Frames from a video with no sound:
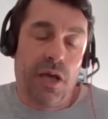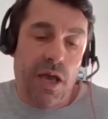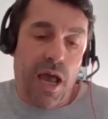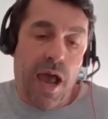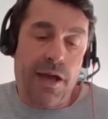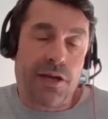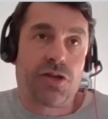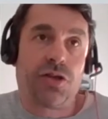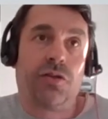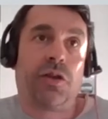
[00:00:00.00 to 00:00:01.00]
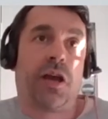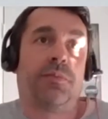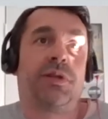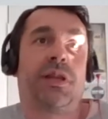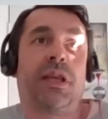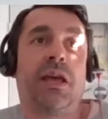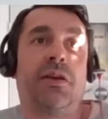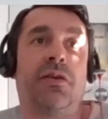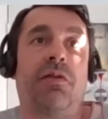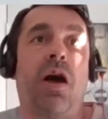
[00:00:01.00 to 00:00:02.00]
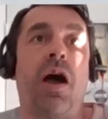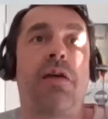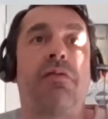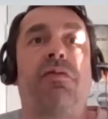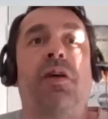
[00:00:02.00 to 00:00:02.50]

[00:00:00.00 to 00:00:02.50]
action, come to the end of life,